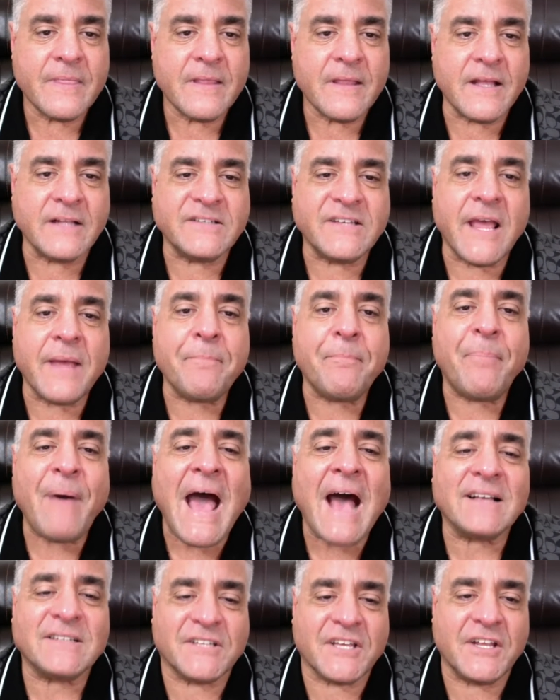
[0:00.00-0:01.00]
It's a
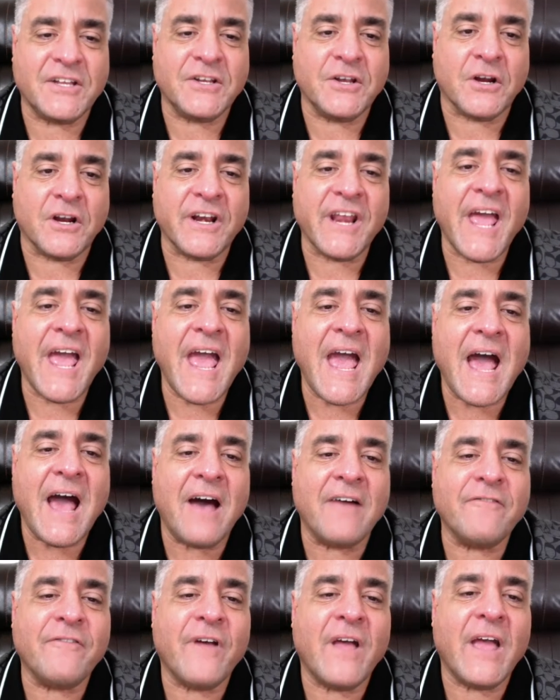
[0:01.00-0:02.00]
basket. You're going to
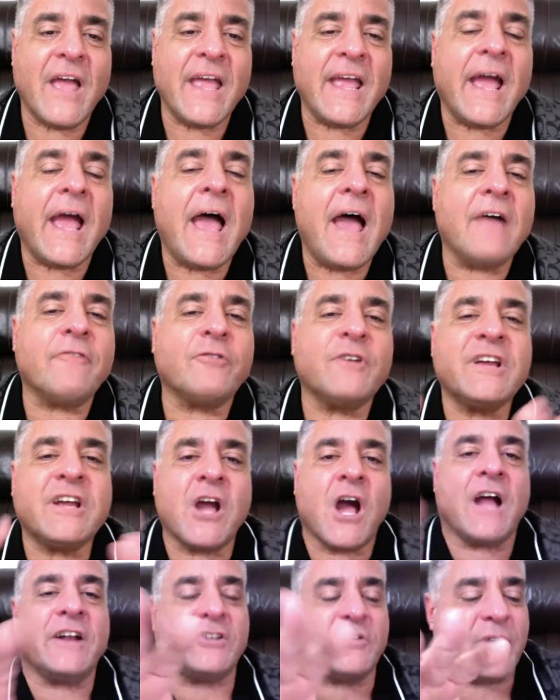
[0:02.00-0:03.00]
have every
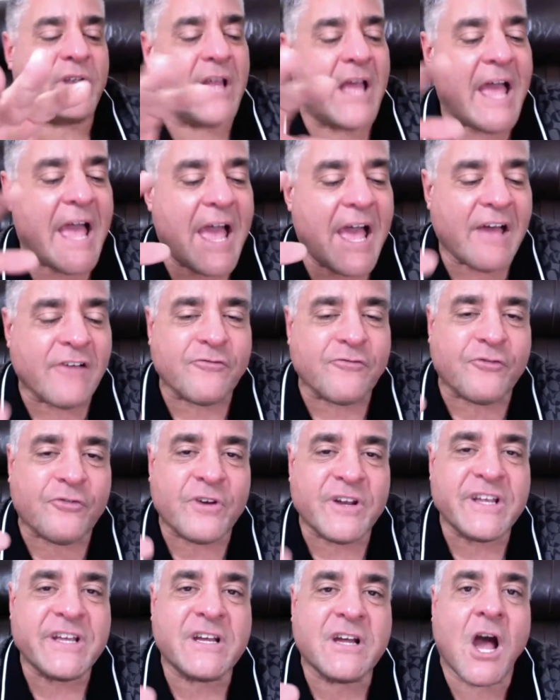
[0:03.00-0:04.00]
country,
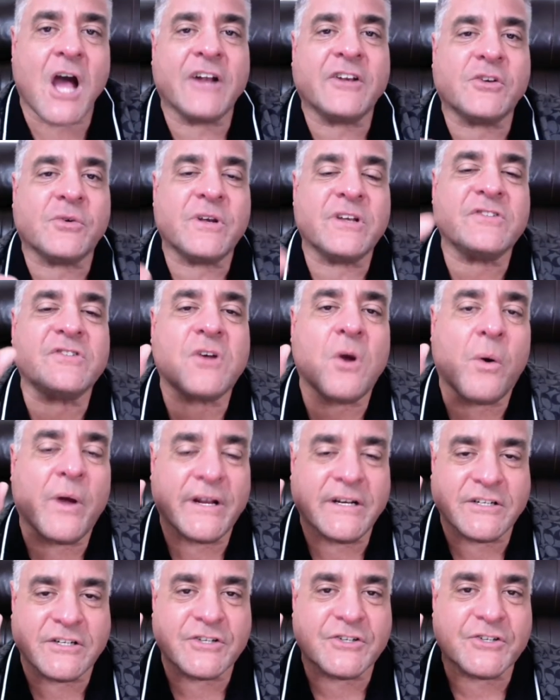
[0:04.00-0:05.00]
every country is
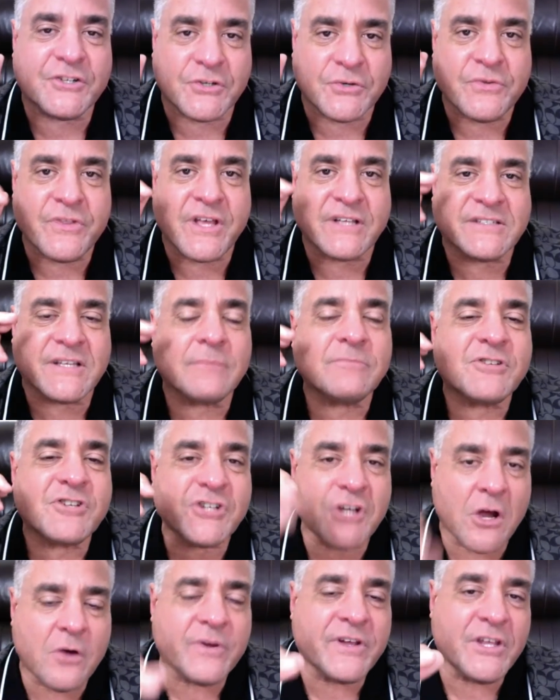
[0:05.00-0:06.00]
going to do this. I'm
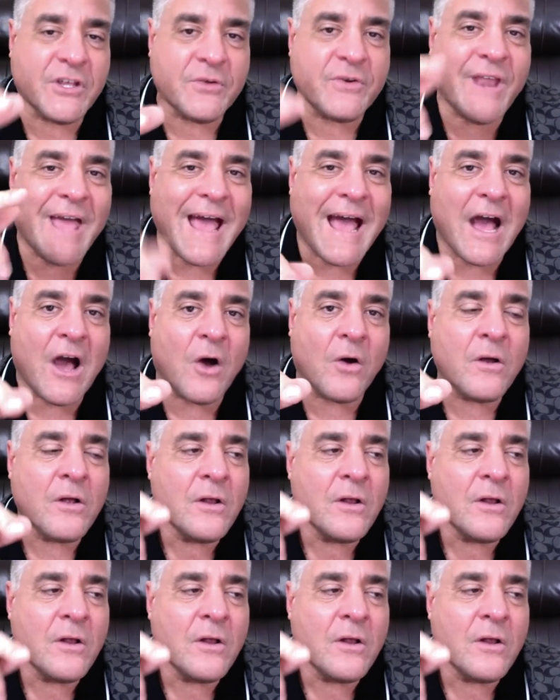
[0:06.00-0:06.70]
showing you now